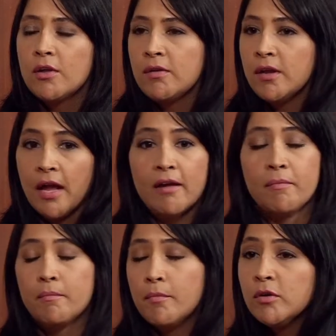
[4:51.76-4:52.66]
if
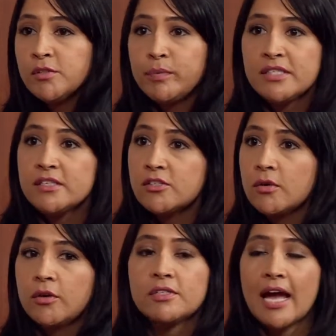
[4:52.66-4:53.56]
most business
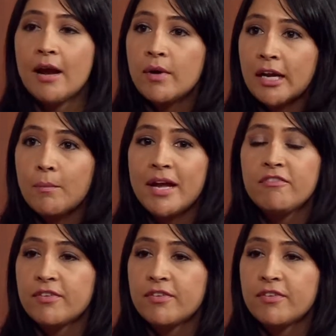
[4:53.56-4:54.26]
owners, I recommend